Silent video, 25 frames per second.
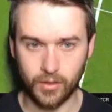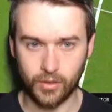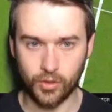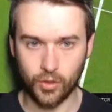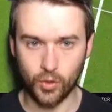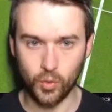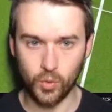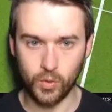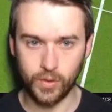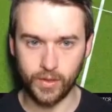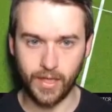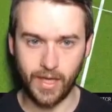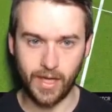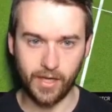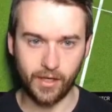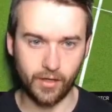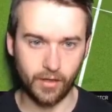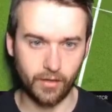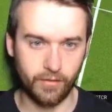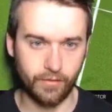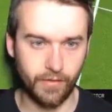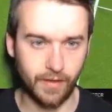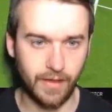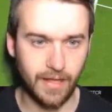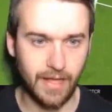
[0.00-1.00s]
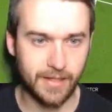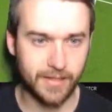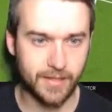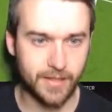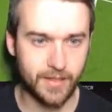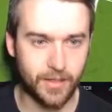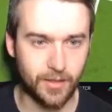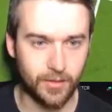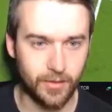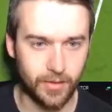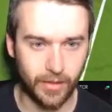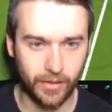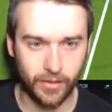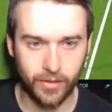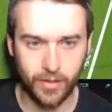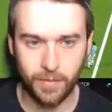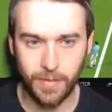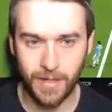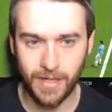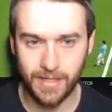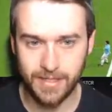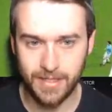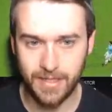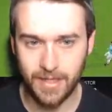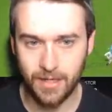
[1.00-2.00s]
Goal kick for Lazio. They're going to
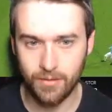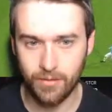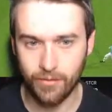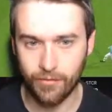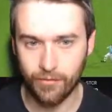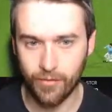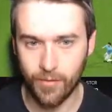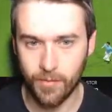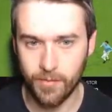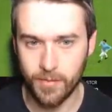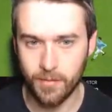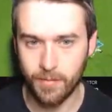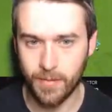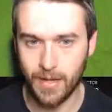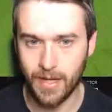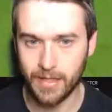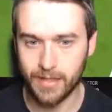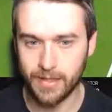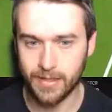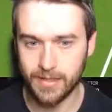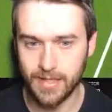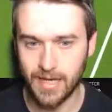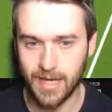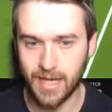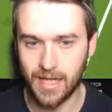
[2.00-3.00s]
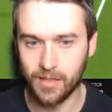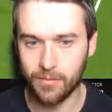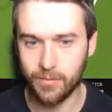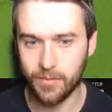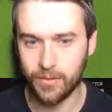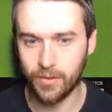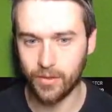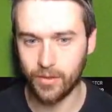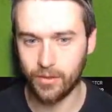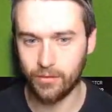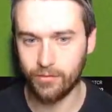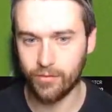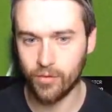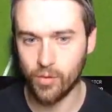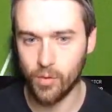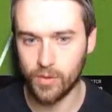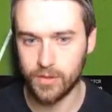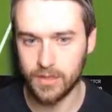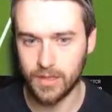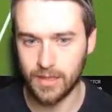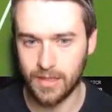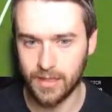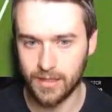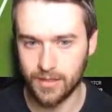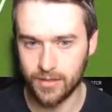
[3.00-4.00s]
pass it out from the back. It's Albiol forward
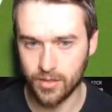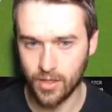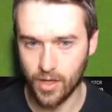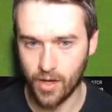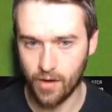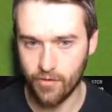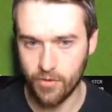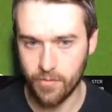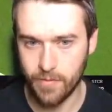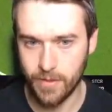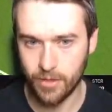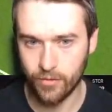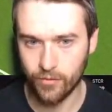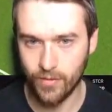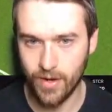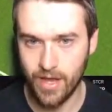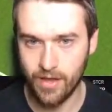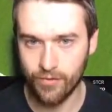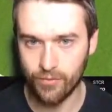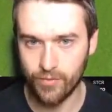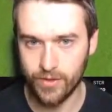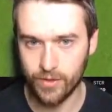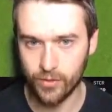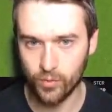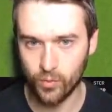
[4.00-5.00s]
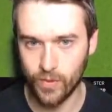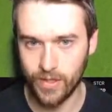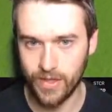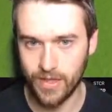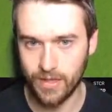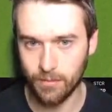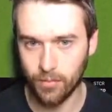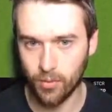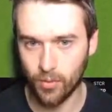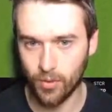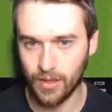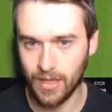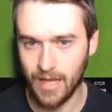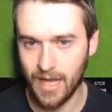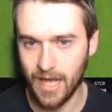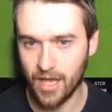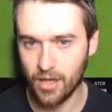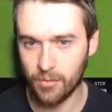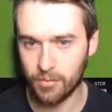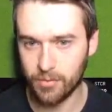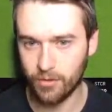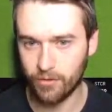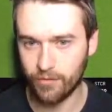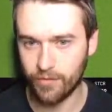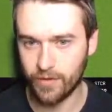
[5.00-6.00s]
to Lazzari. It'd be great if we could win the ball high
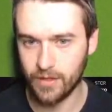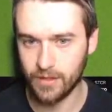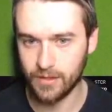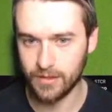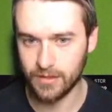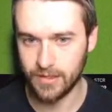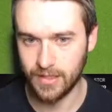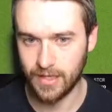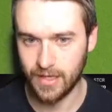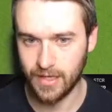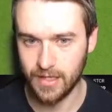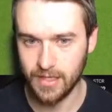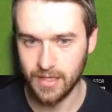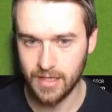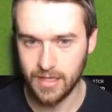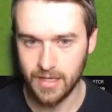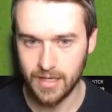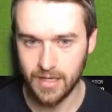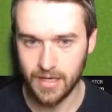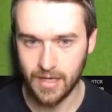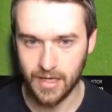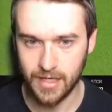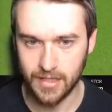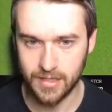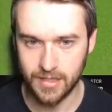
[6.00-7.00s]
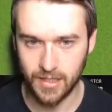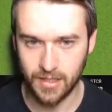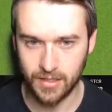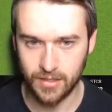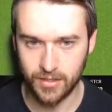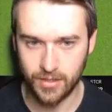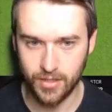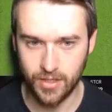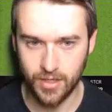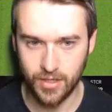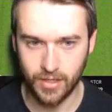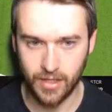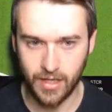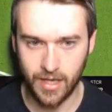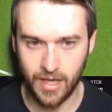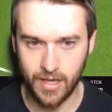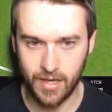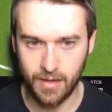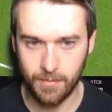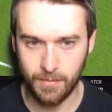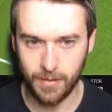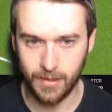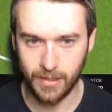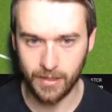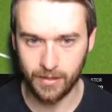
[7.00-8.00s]
up the field here as
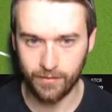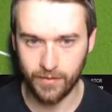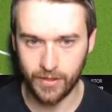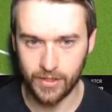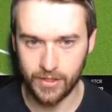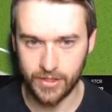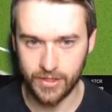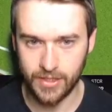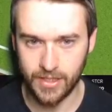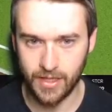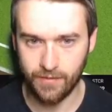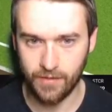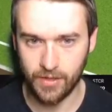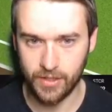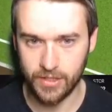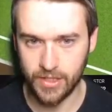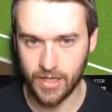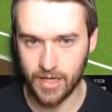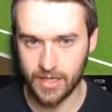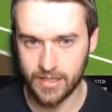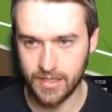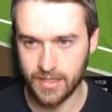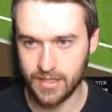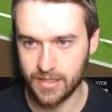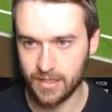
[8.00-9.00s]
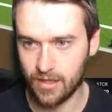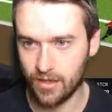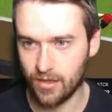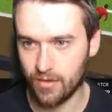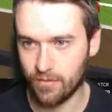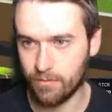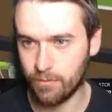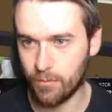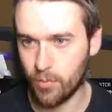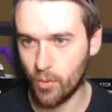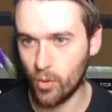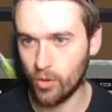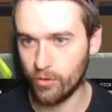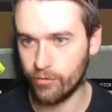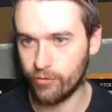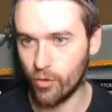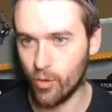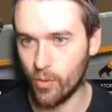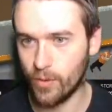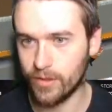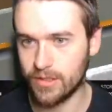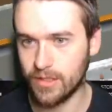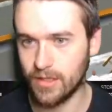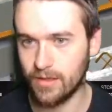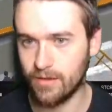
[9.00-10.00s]
Sergej Milinkovic-Savic has it. Ball
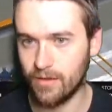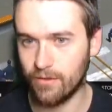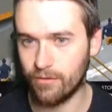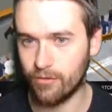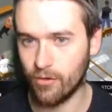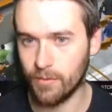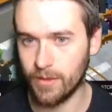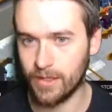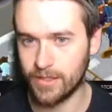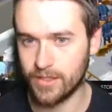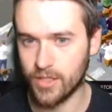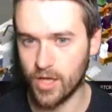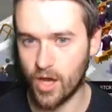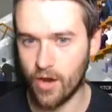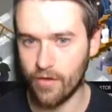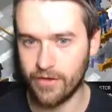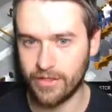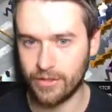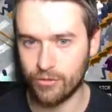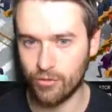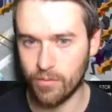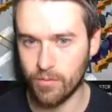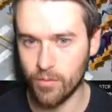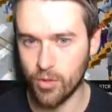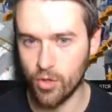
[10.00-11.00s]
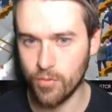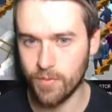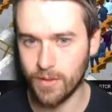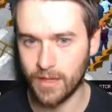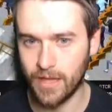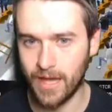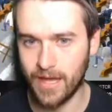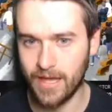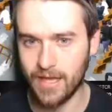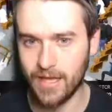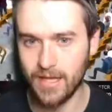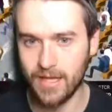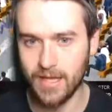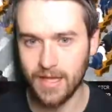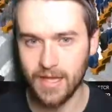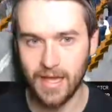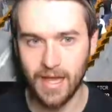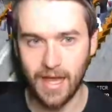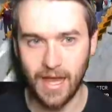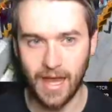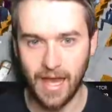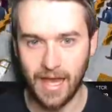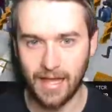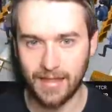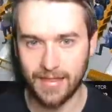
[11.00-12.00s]
forward from Lazzari to Immobile.
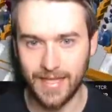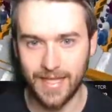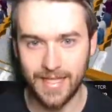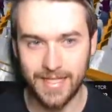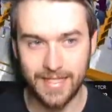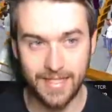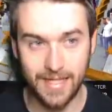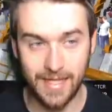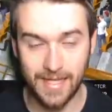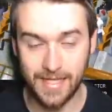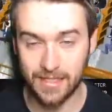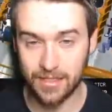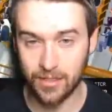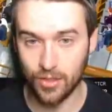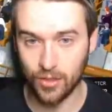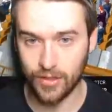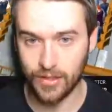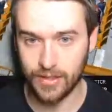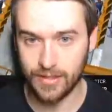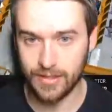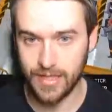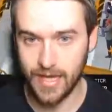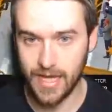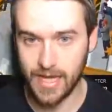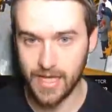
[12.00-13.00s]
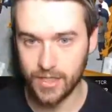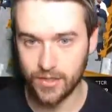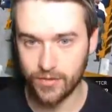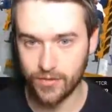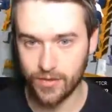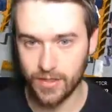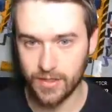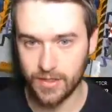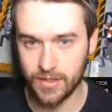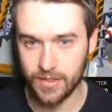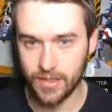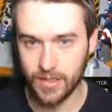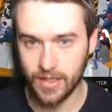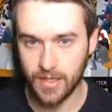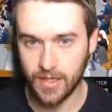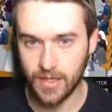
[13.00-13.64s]
And this is looking dangerous.